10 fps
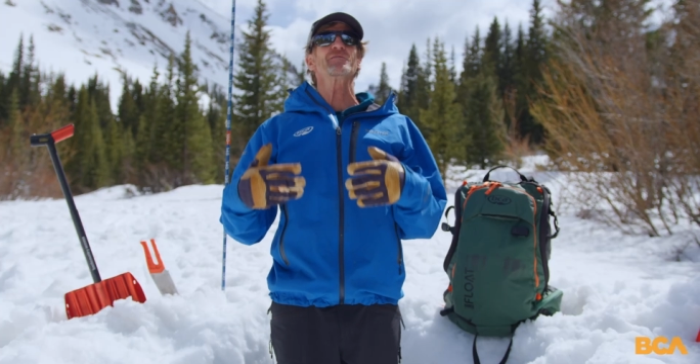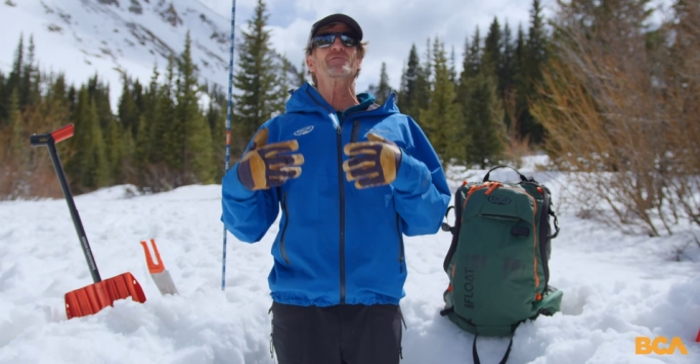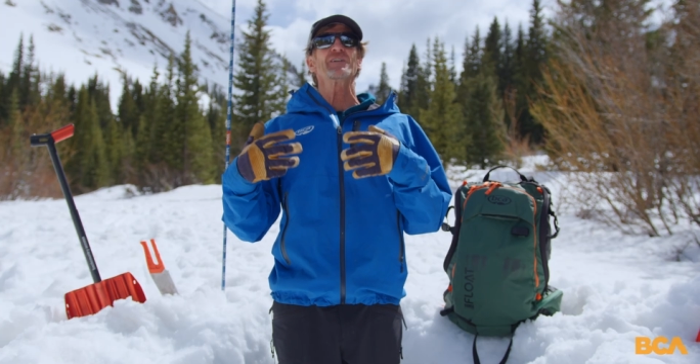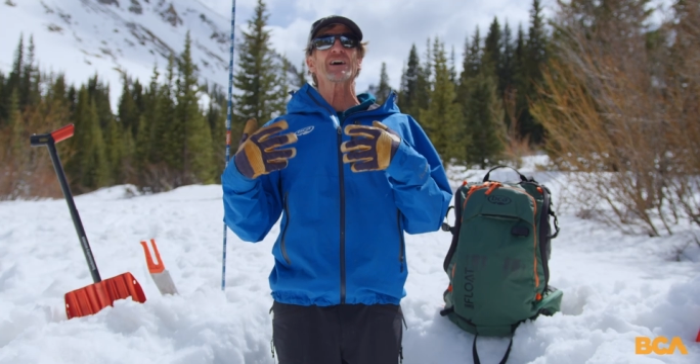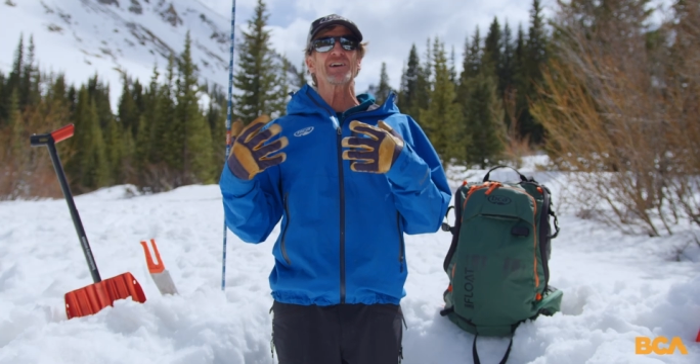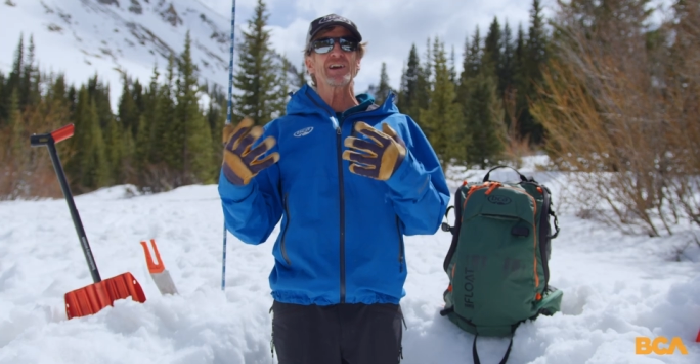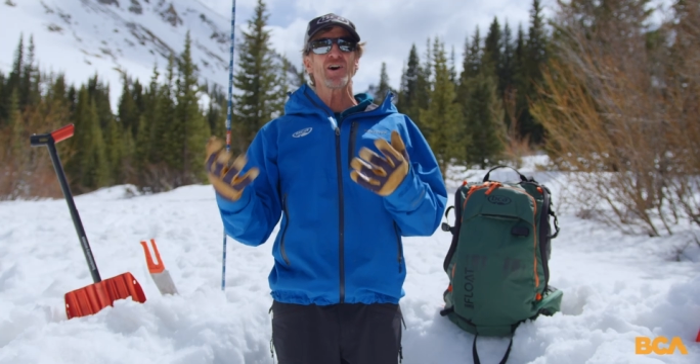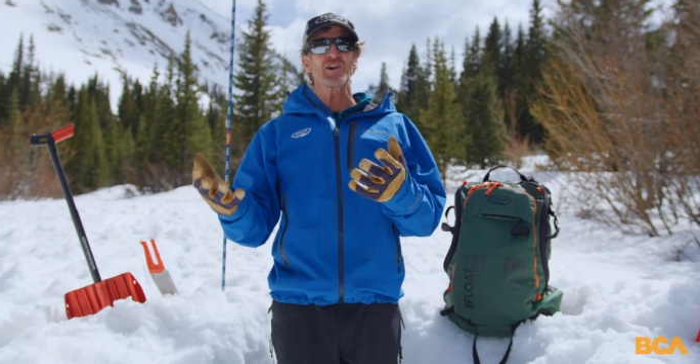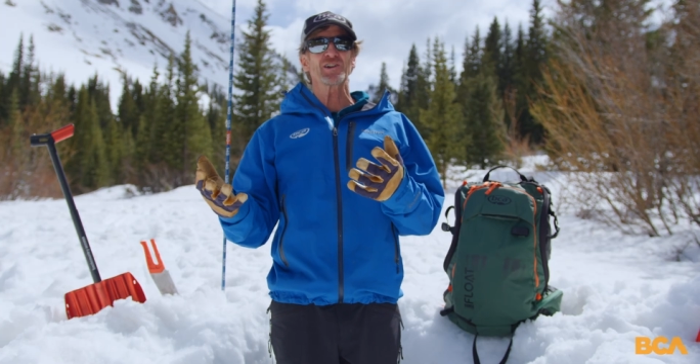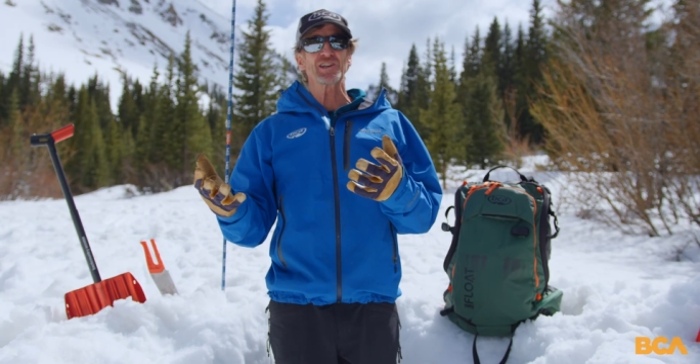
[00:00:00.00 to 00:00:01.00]
very
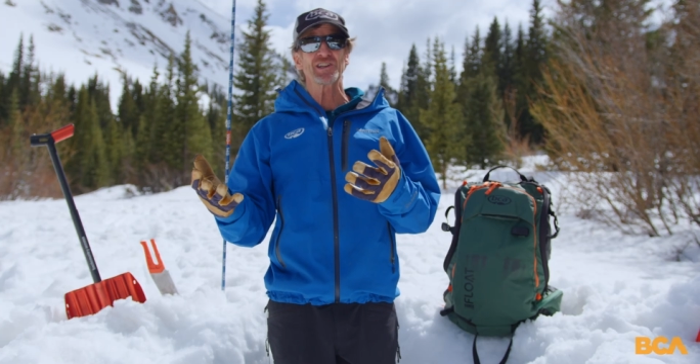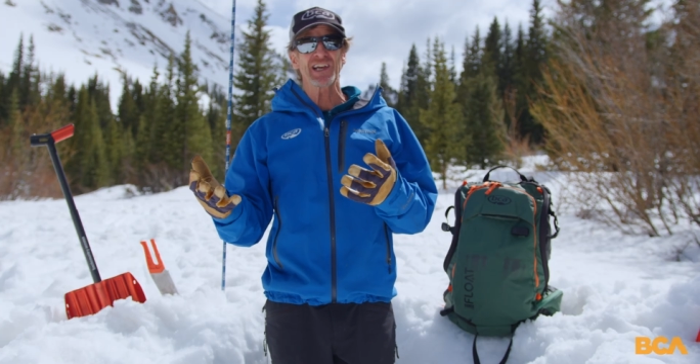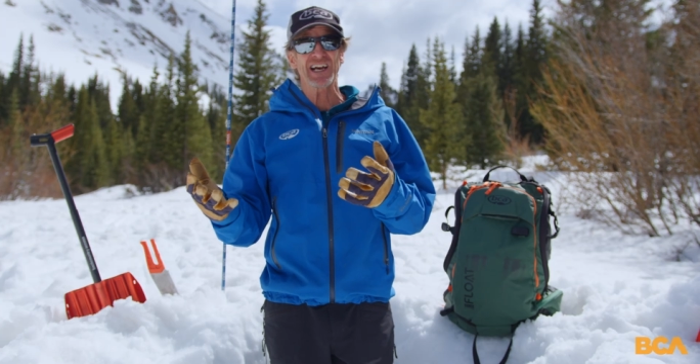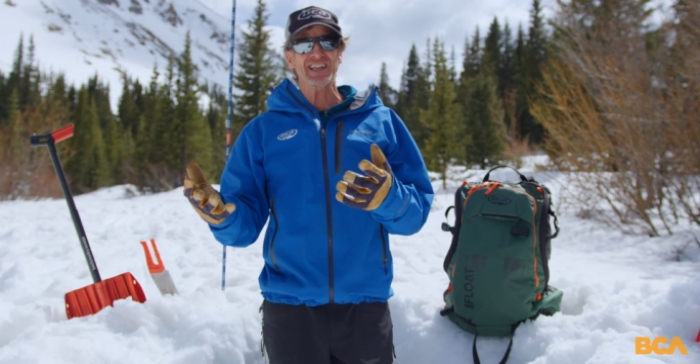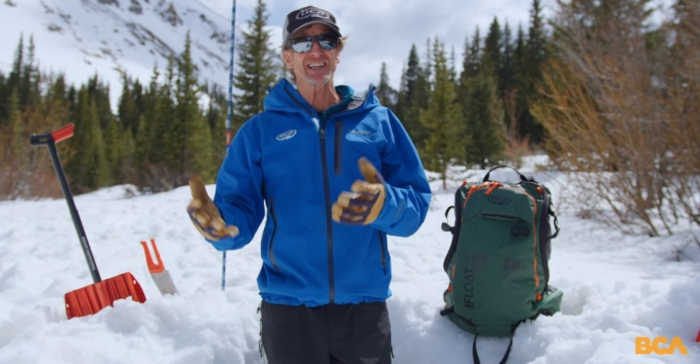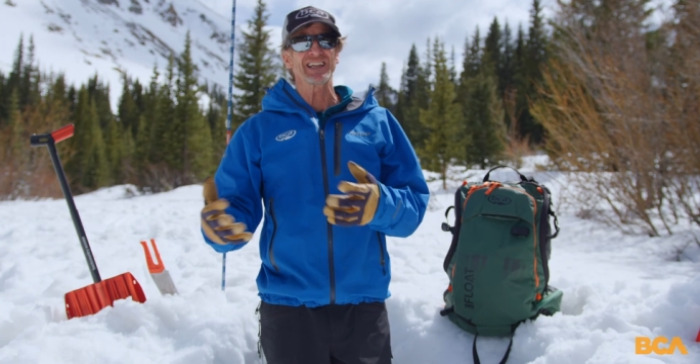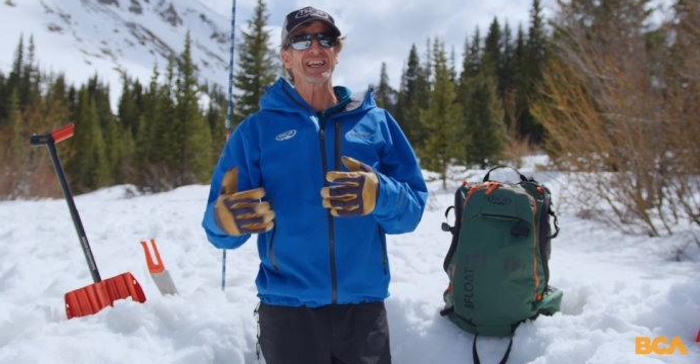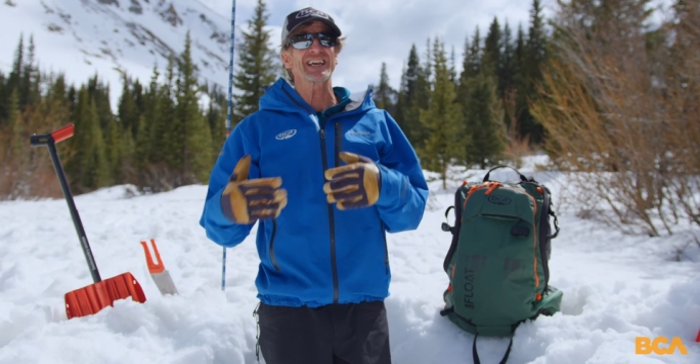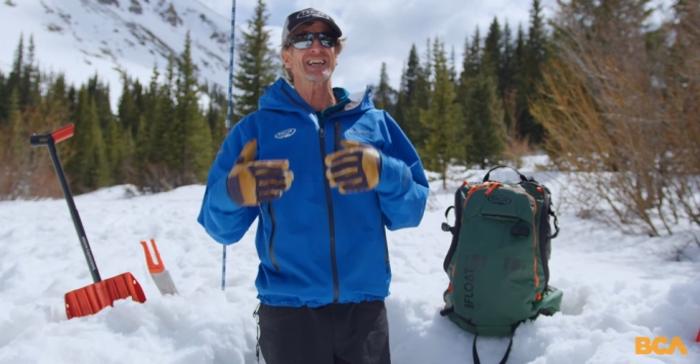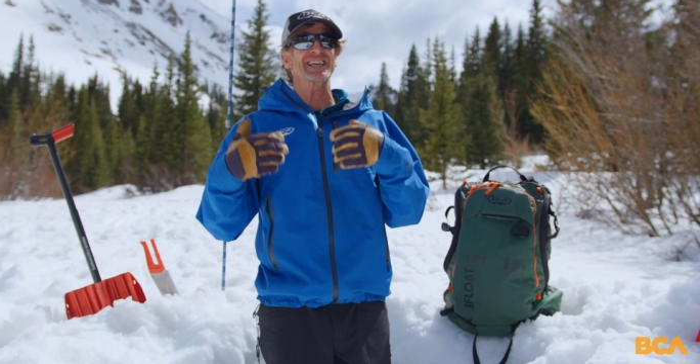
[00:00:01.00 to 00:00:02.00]
hard to detect, and
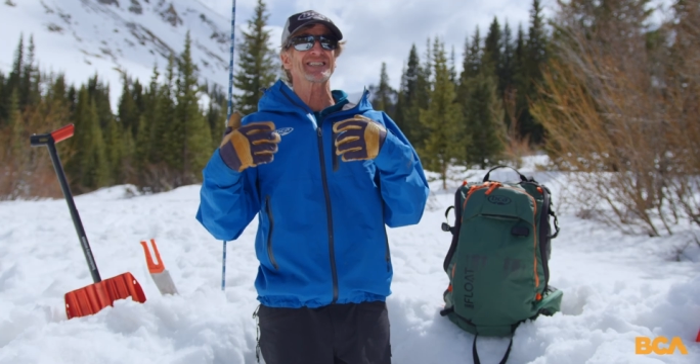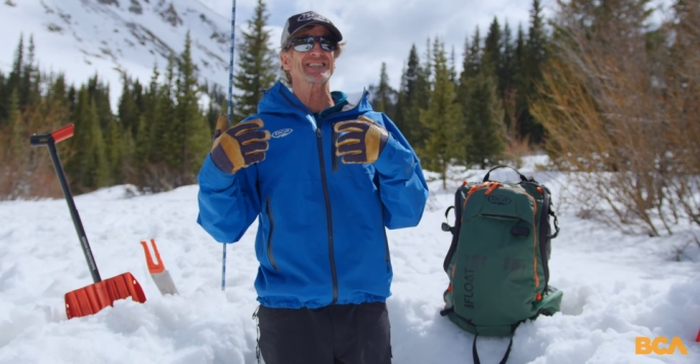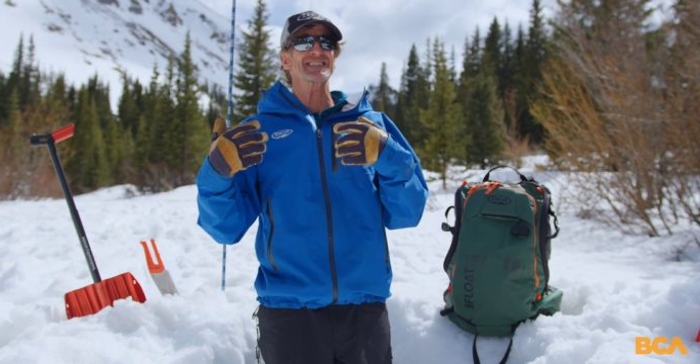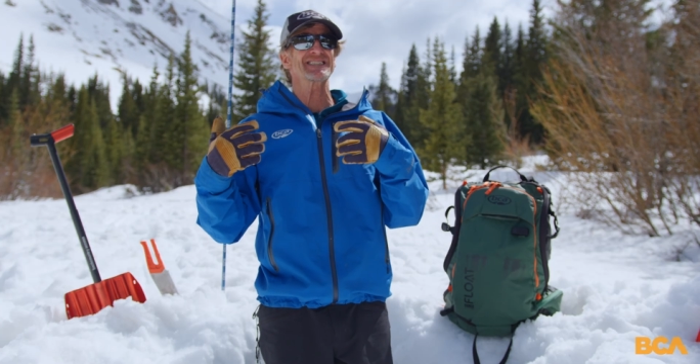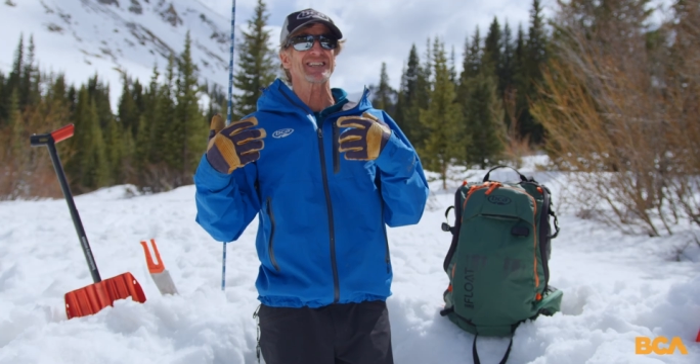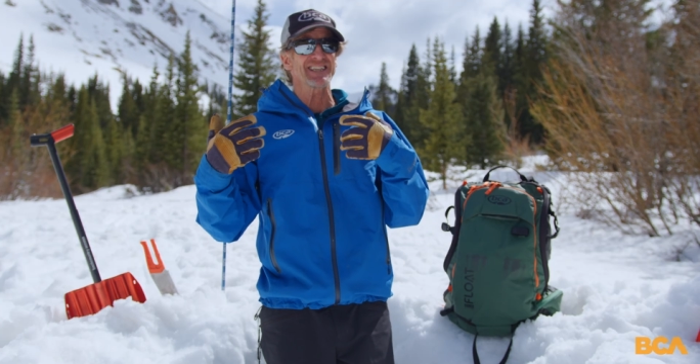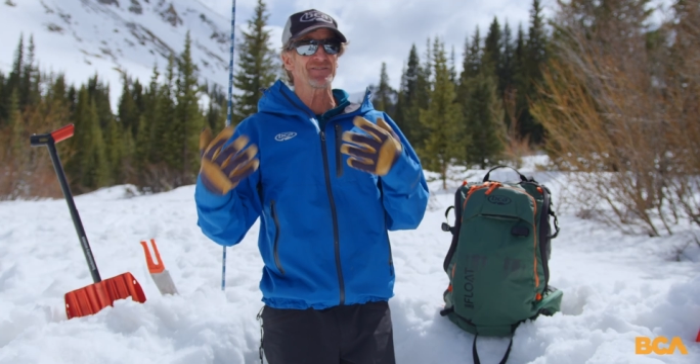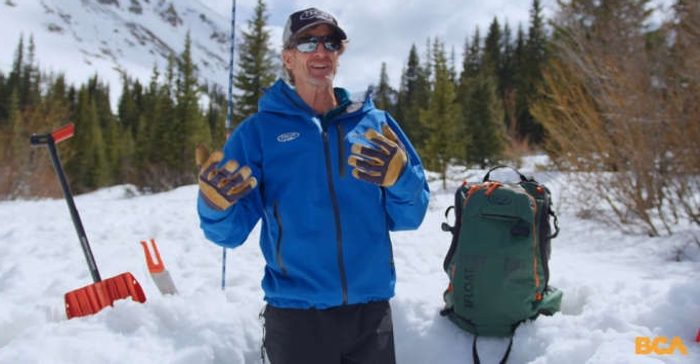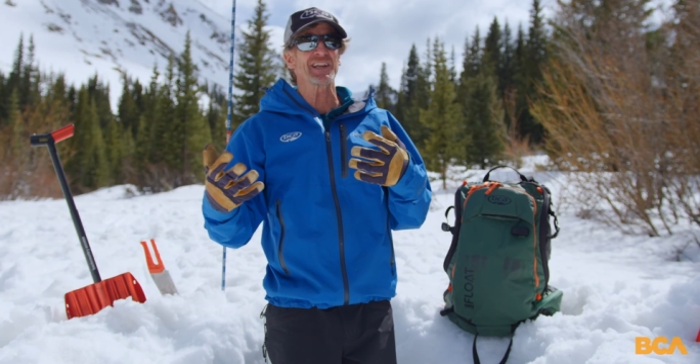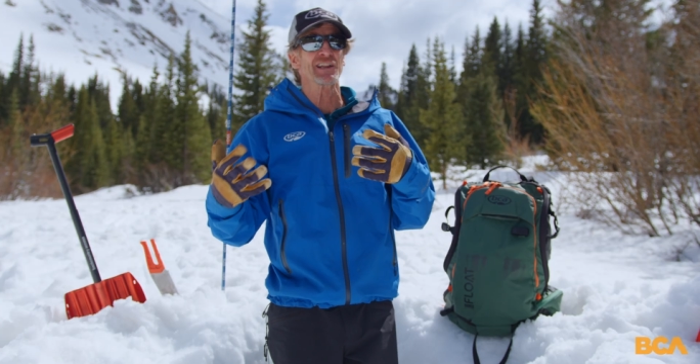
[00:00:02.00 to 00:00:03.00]
they can exist
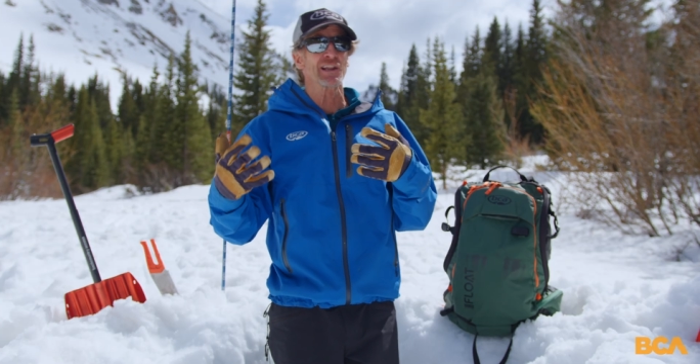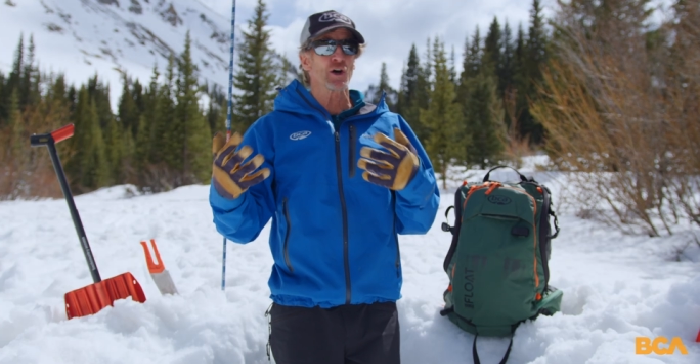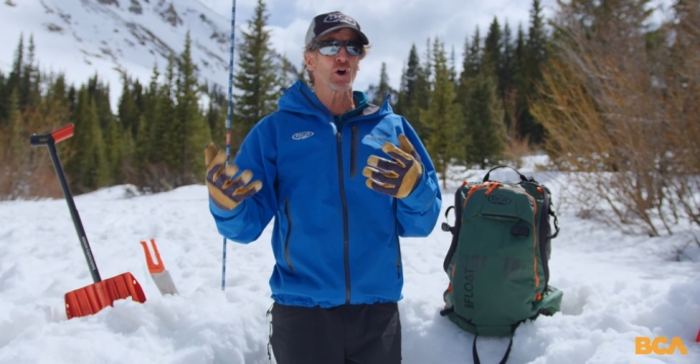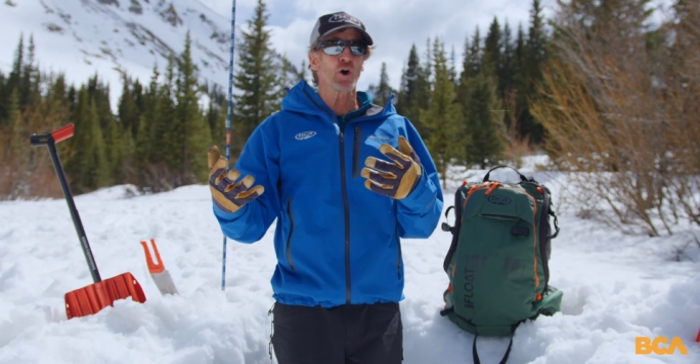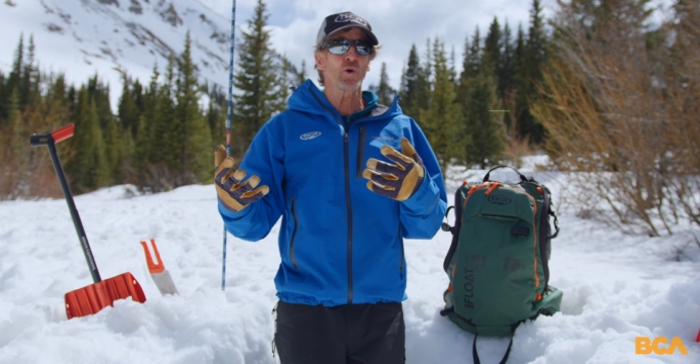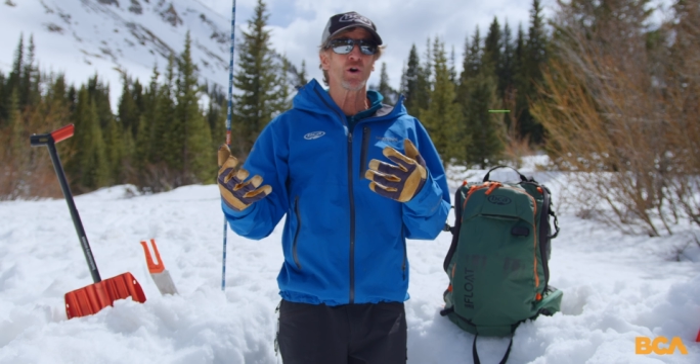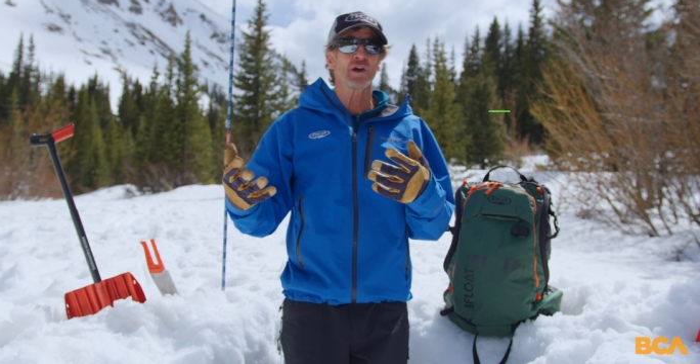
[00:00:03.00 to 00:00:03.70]
even in low,